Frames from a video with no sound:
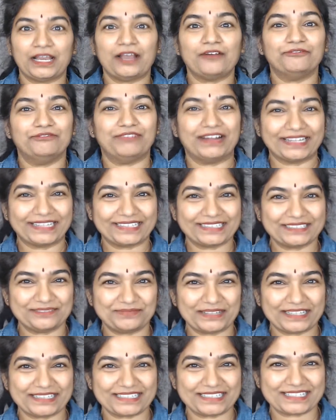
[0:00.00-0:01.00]
Vanakkam
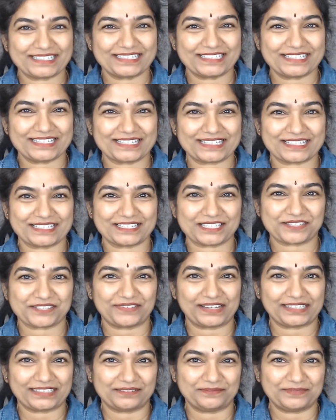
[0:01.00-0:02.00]
brothers and sisters,
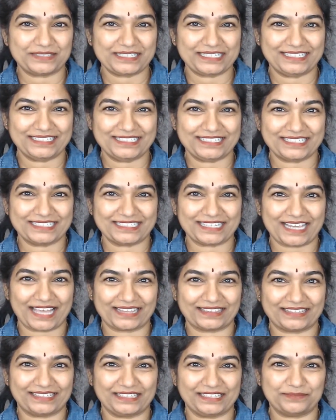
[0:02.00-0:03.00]
welcome to Indian
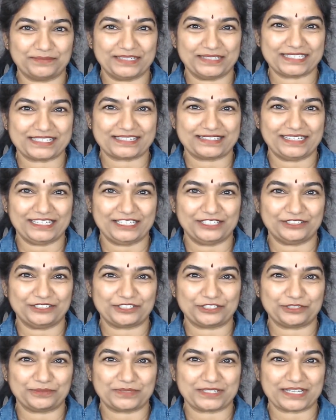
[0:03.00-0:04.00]
Catholic Ministry YouTube
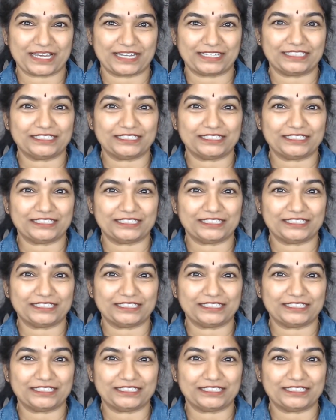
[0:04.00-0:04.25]
channel.